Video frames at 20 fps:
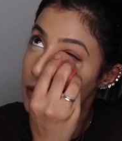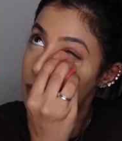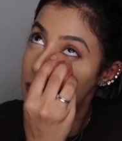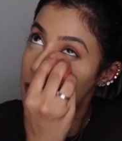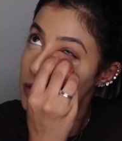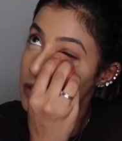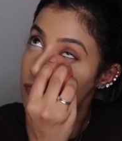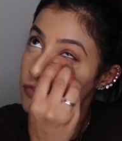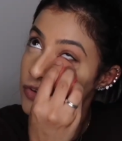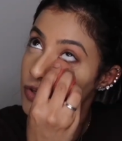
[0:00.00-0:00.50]

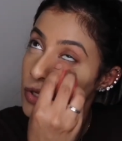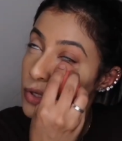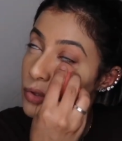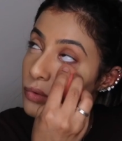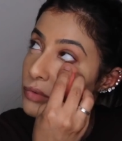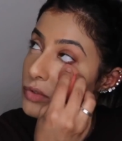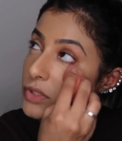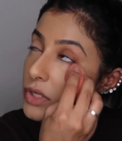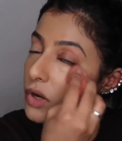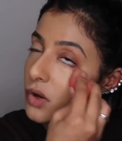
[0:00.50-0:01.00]
And if
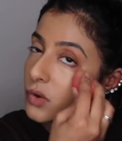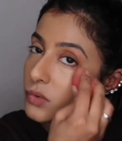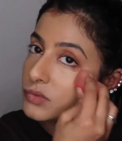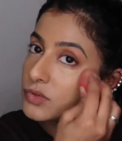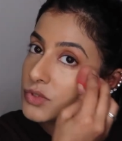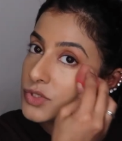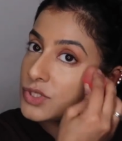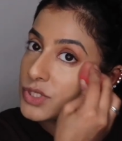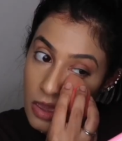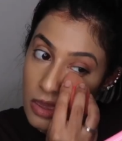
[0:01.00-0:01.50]
you
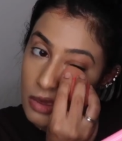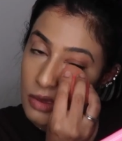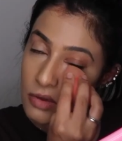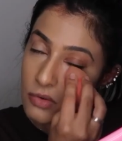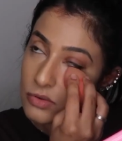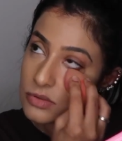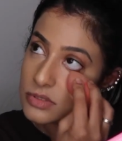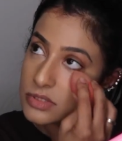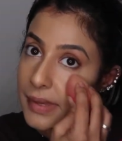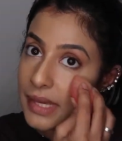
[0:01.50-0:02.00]
don't
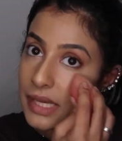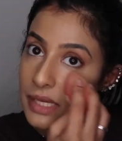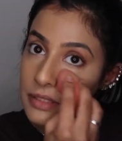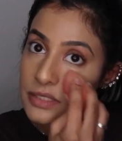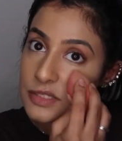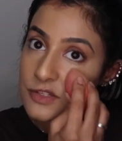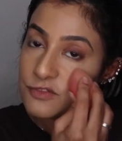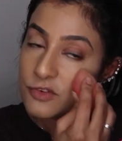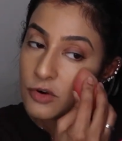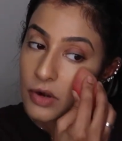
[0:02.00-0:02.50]
use
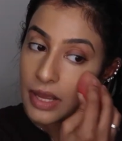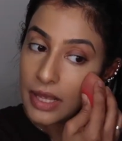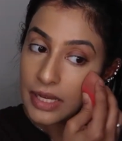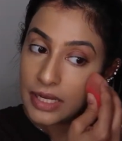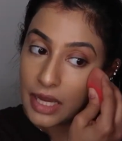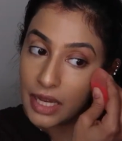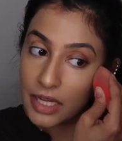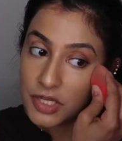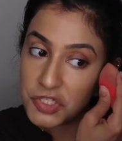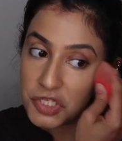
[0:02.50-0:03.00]
base for
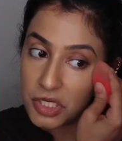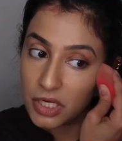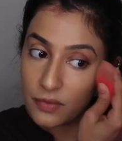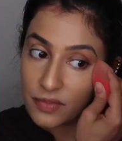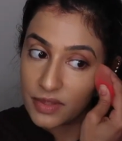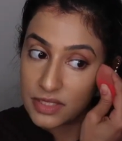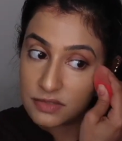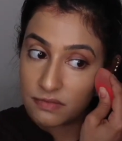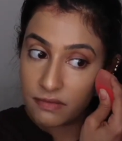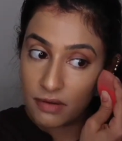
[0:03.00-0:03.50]
any
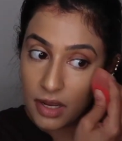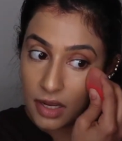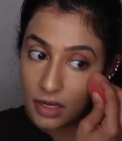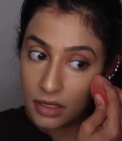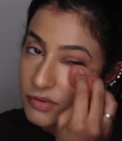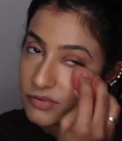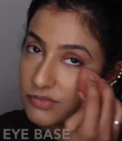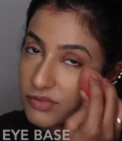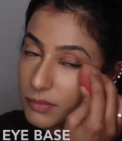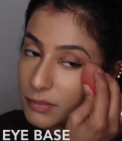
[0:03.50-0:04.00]
eyeshadow, that's
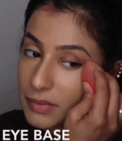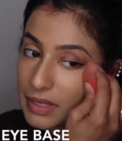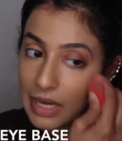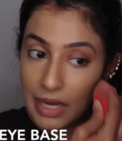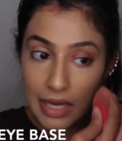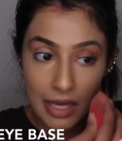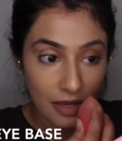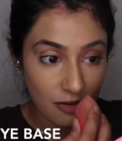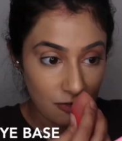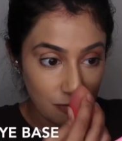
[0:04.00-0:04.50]
fine. But for me,
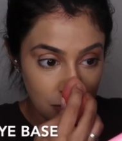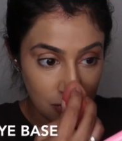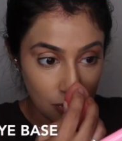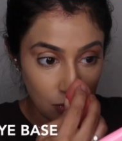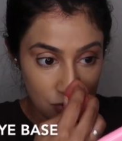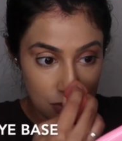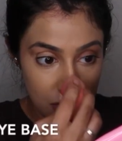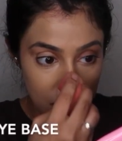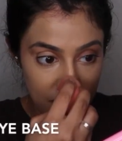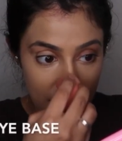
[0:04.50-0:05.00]
I have been
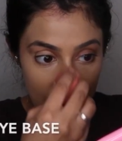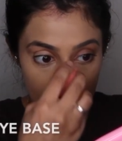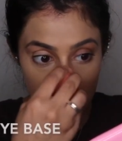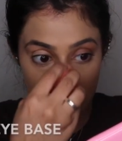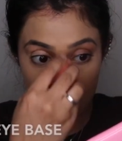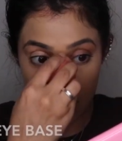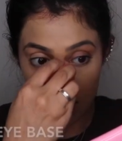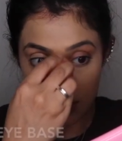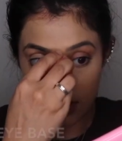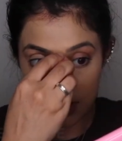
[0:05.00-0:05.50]
using
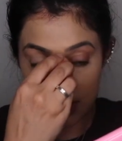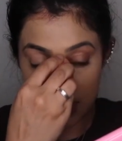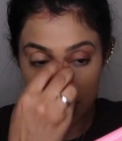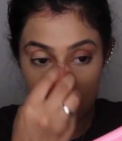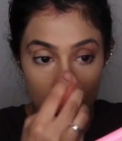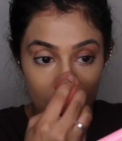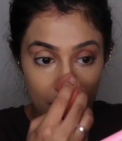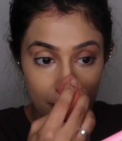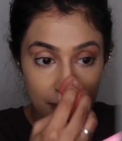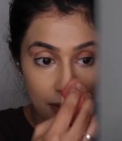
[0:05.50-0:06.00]
that
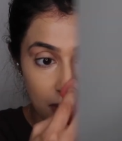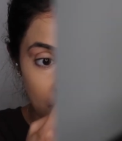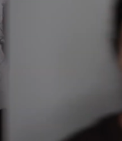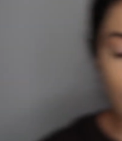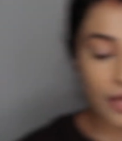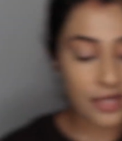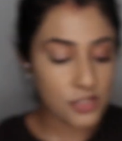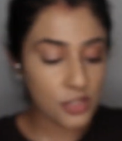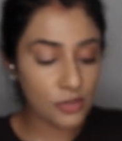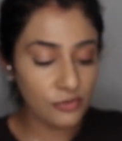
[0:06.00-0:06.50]
non-stop.
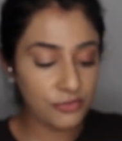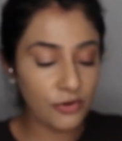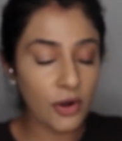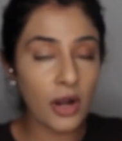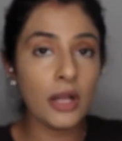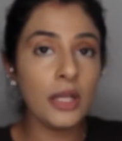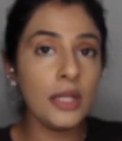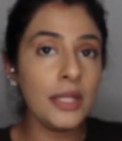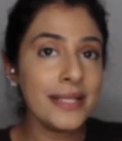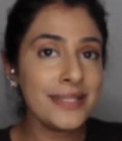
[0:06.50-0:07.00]
Okay, so
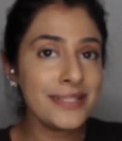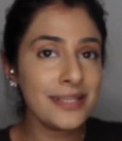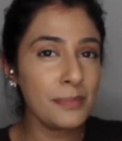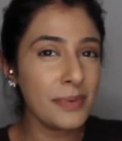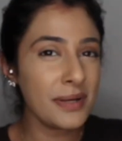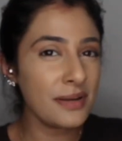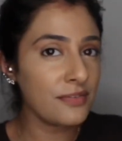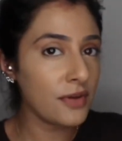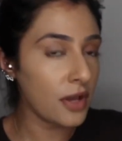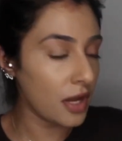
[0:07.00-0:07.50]
for a little
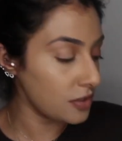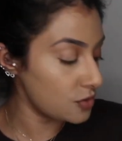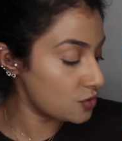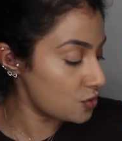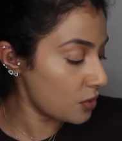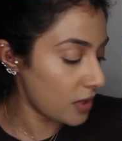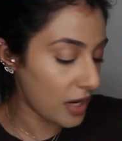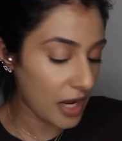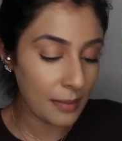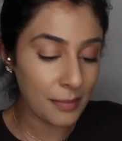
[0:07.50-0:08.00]
bit of
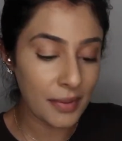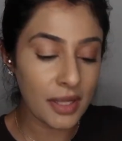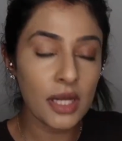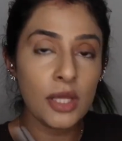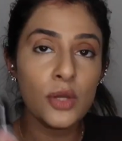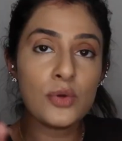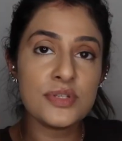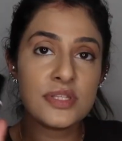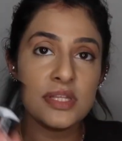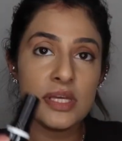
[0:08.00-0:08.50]
contour, I'm
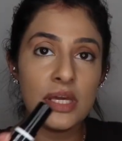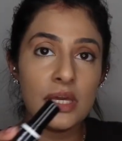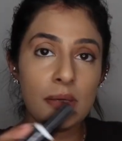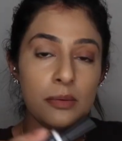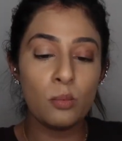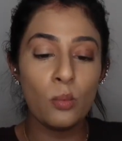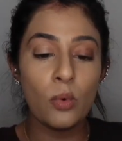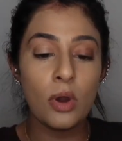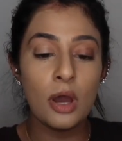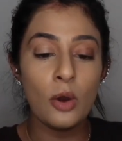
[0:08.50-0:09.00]
gonna use
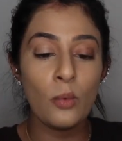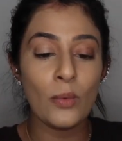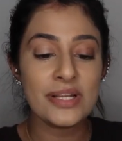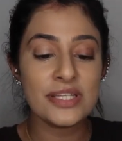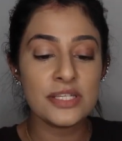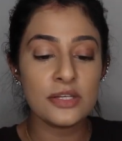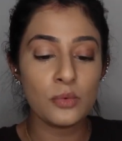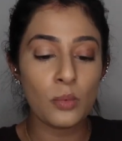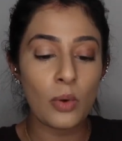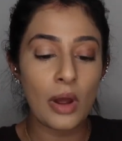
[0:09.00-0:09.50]
the
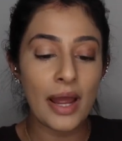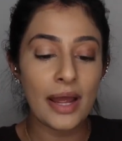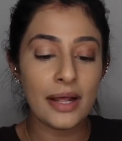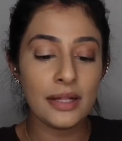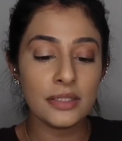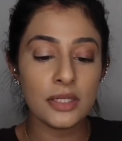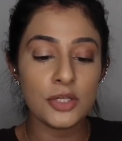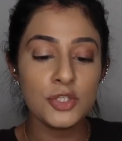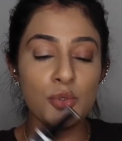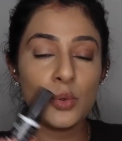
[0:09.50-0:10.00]
Wet n
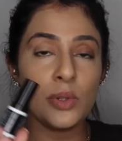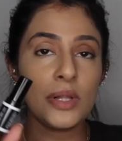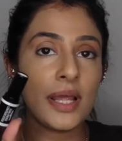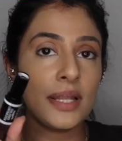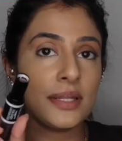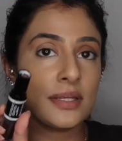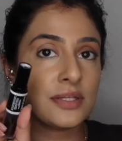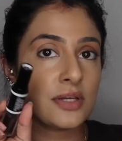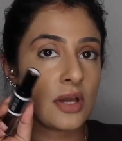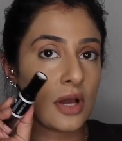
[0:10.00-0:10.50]
Wild
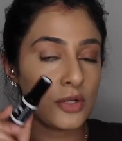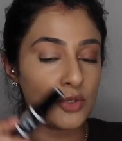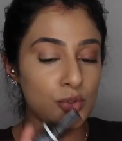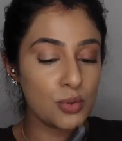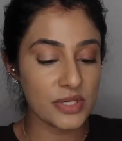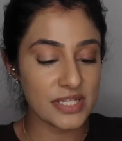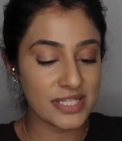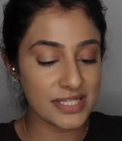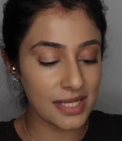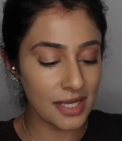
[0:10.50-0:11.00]
dual-ended
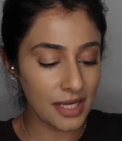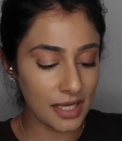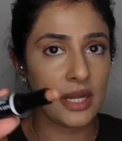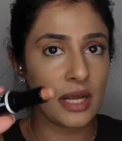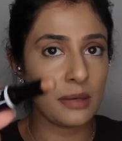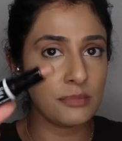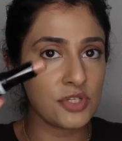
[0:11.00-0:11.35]
contour stick.